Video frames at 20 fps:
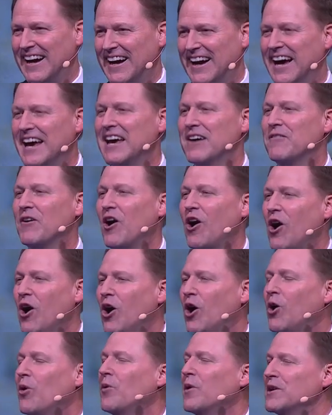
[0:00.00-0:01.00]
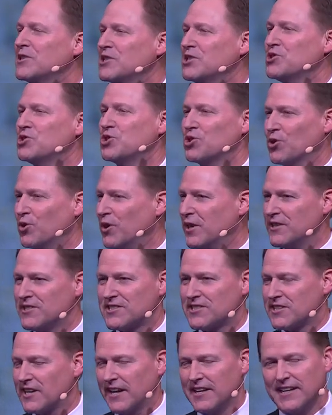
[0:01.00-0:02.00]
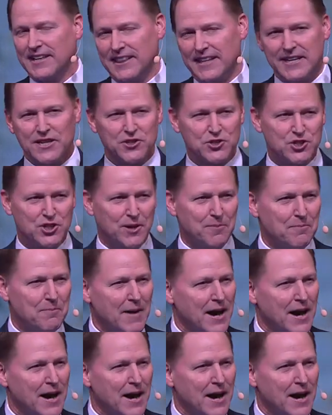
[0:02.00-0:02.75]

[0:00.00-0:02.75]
I have always enjoyed studying leadership.